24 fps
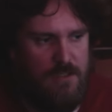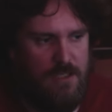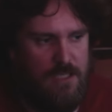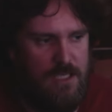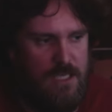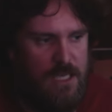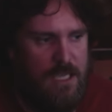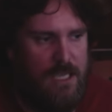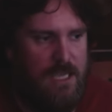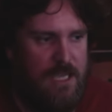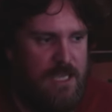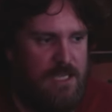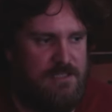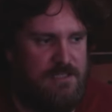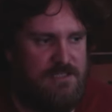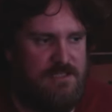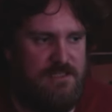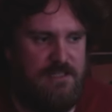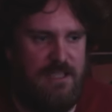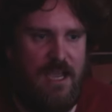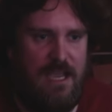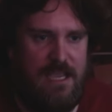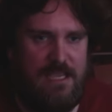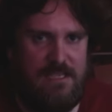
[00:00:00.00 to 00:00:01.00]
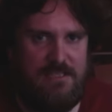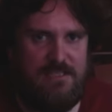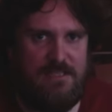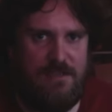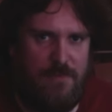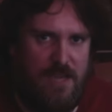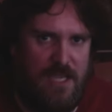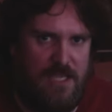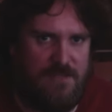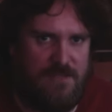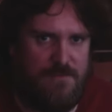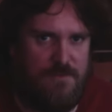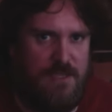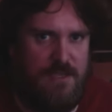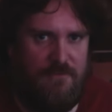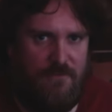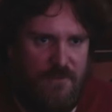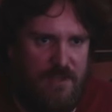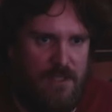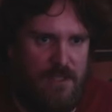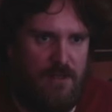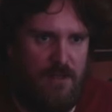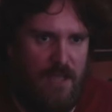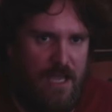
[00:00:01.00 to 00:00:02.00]
it's nice. It makes me
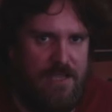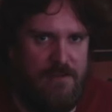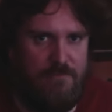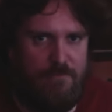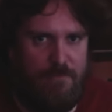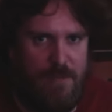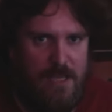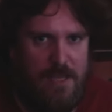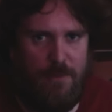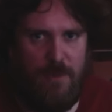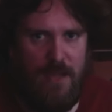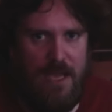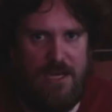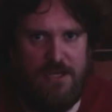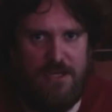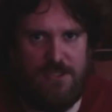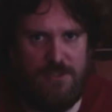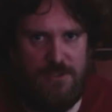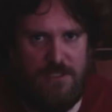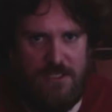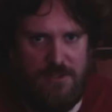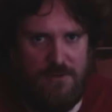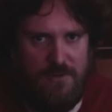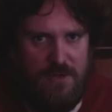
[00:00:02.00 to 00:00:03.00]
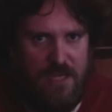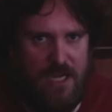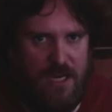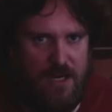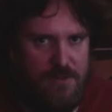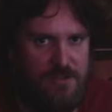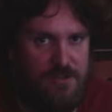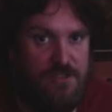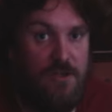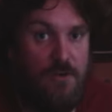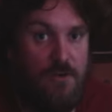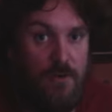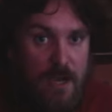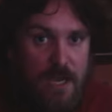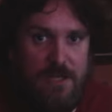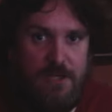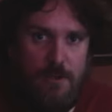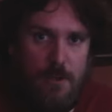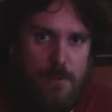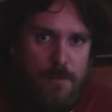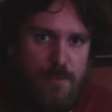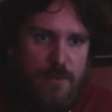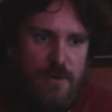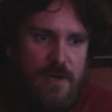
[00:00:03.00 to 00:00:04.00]
feel like people actually do care. So I
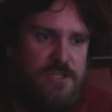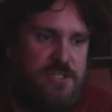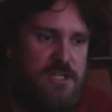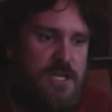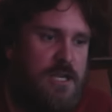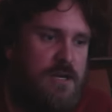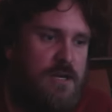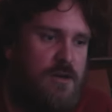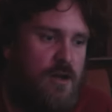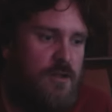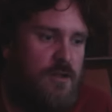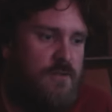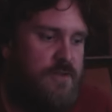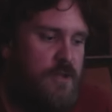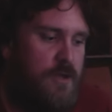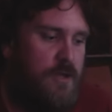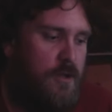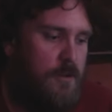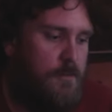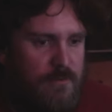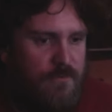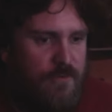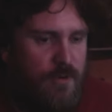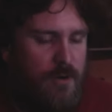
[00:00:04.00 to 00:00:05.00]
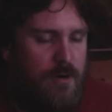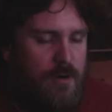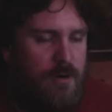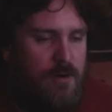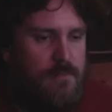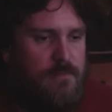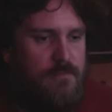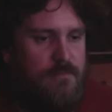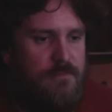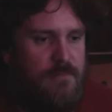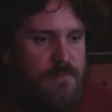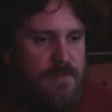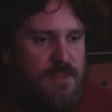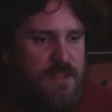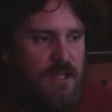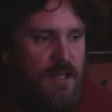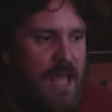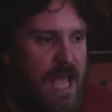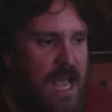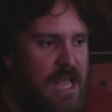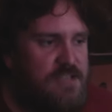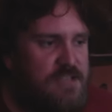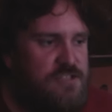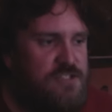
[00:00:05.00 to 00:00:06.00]
do appreciate all of y'all. For the
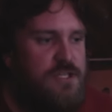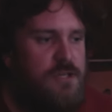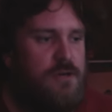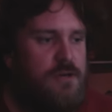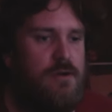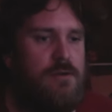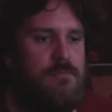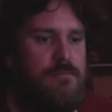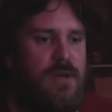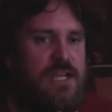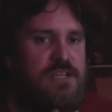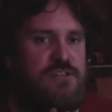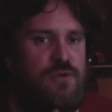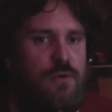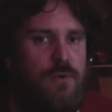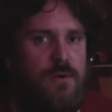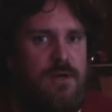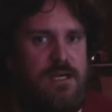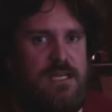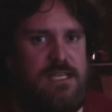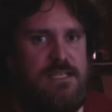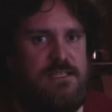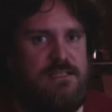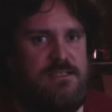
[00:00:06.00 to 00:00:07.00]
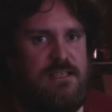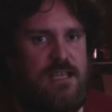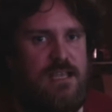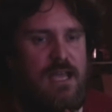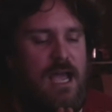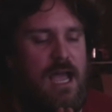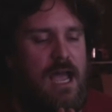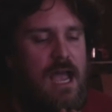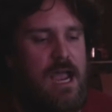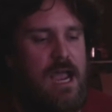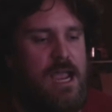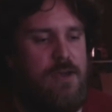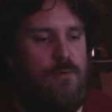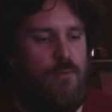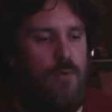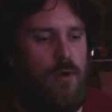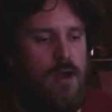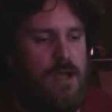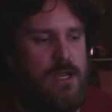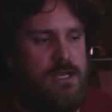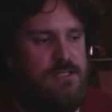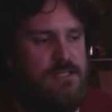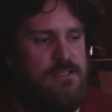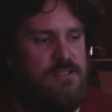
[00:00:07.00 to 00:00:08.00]
last year in my 20s, I
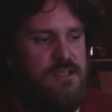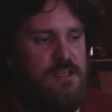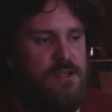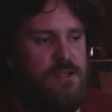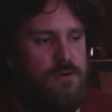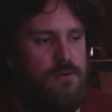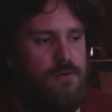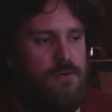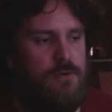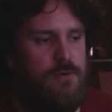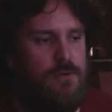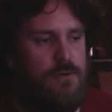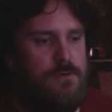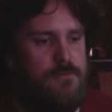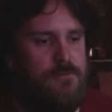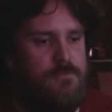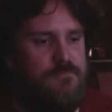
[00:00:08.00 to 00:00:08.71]
want to